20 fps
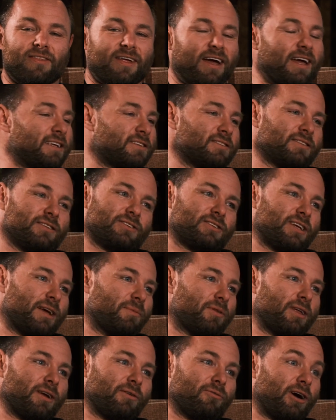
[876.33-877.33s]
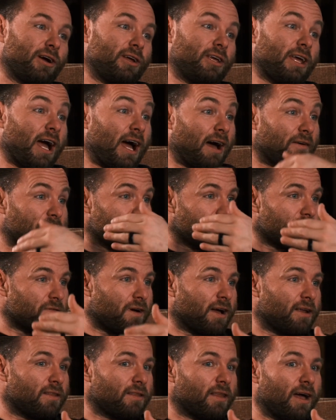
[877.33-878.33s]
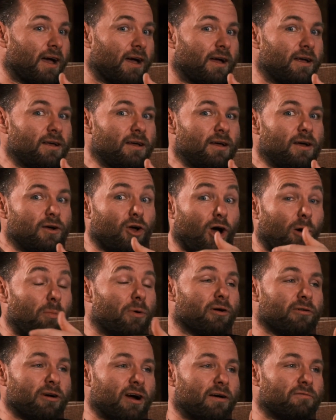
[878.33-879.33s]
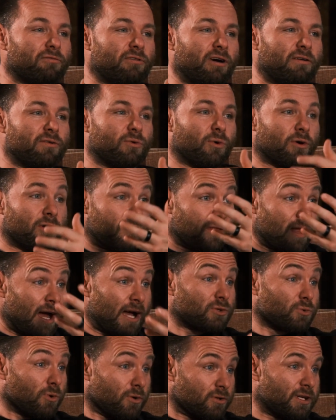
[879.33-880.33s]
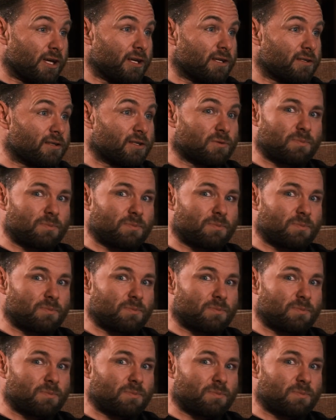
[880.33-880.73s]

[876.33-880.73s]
And that isn't the same thing, right? You have to find that common ground for everyone, and that's what takes,